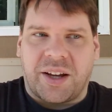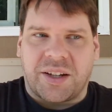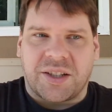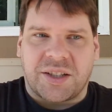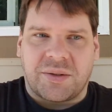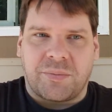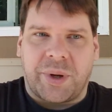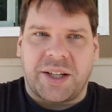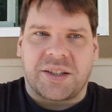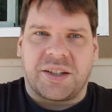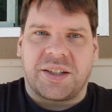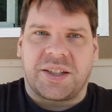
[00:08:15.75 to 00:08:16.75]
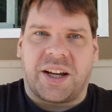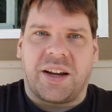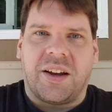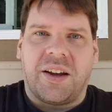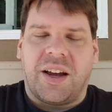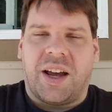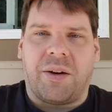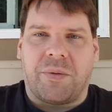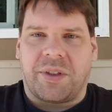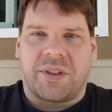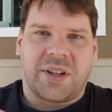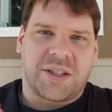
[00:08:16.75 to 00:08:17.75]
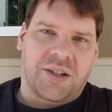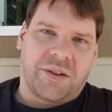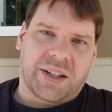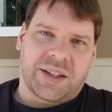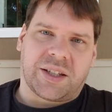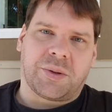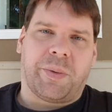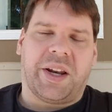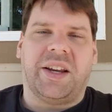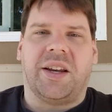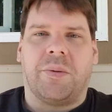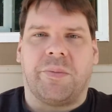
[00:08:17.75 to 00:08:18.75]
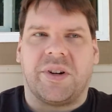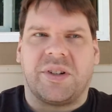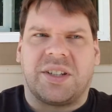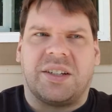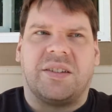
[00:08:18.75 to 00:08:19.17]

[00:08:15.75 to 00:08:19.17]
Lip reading: It's just basically to say, hey, with this you get this many numbers.